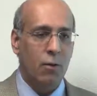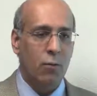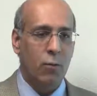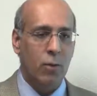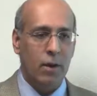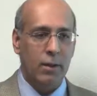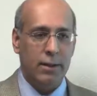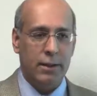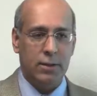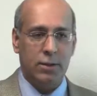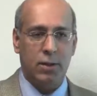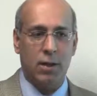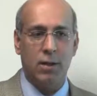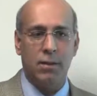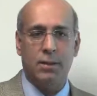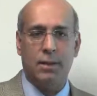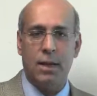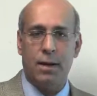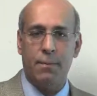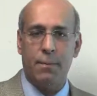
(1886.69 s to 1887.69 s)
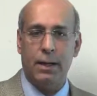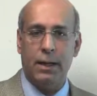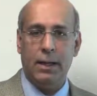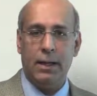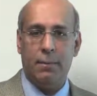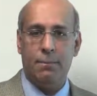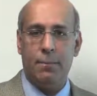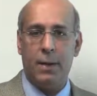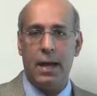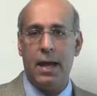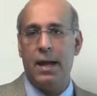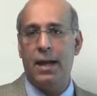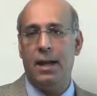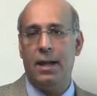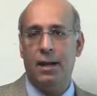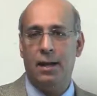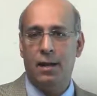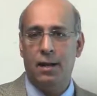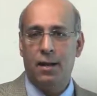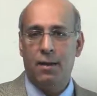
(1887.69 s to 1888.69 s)
will the insurance company
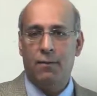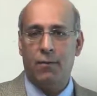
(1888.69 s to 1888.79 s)
pay